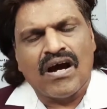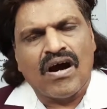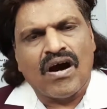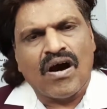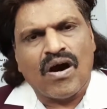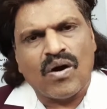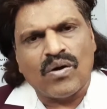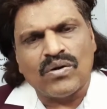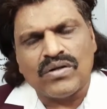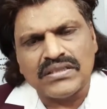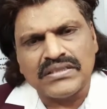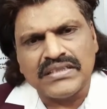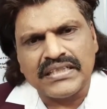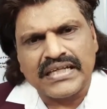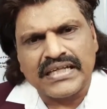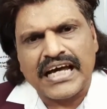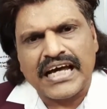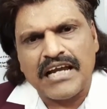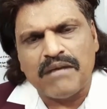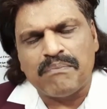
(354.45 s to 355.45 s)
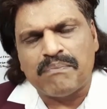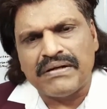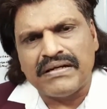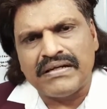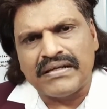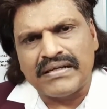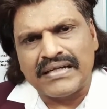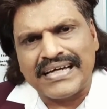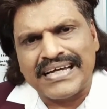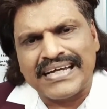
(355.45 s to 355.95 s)
How does it help
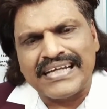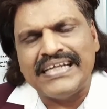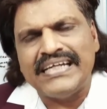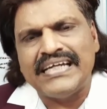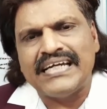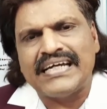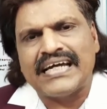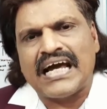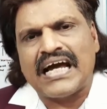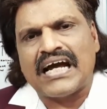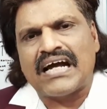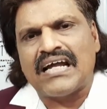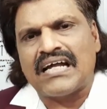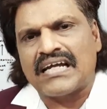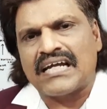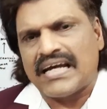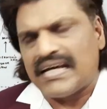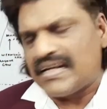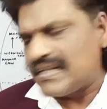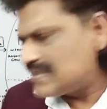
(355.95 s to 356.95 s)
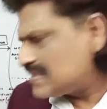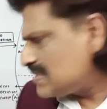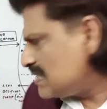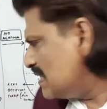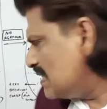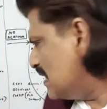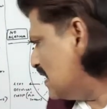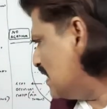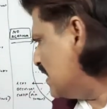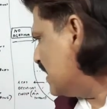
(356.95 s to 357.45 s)
in reading, angular gyrus?
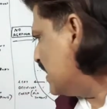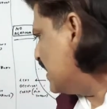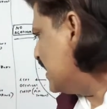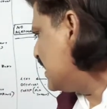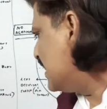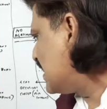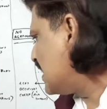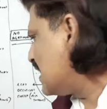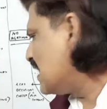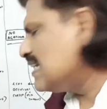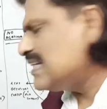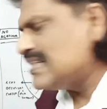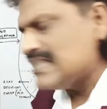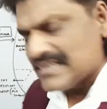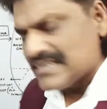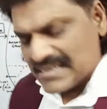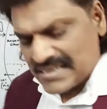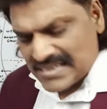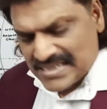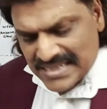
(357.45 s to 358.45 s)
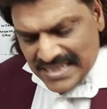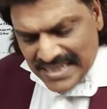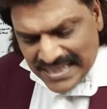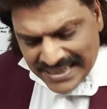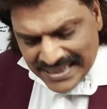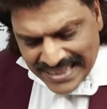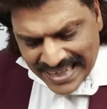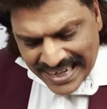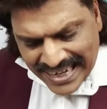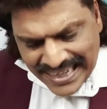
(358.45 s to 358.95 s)
It turns
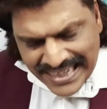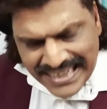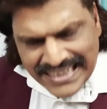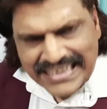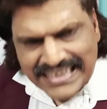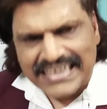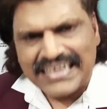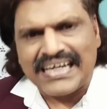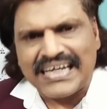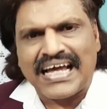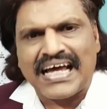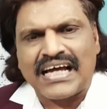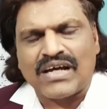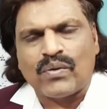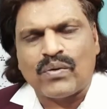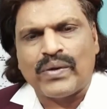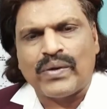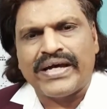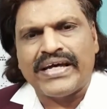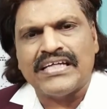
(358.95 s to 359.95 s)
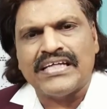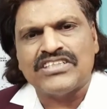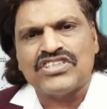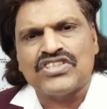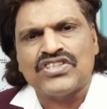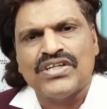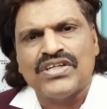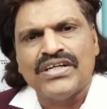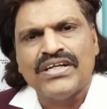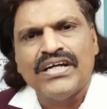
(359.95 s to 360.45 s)
the written
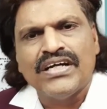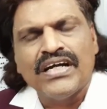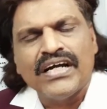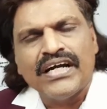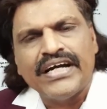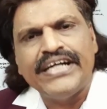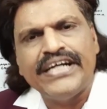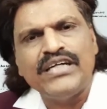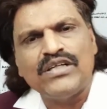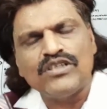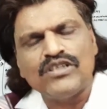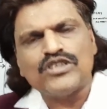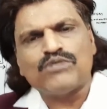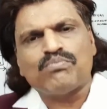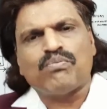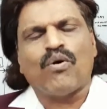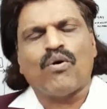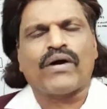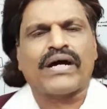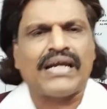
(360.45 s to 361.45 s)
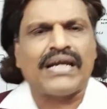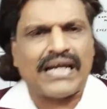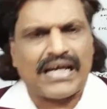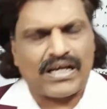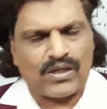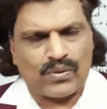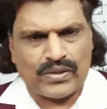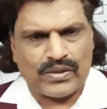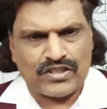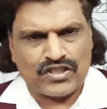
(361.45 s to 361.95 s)
language into spoken
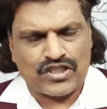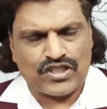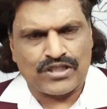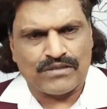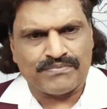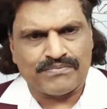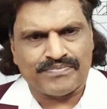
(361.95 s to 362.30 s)
language.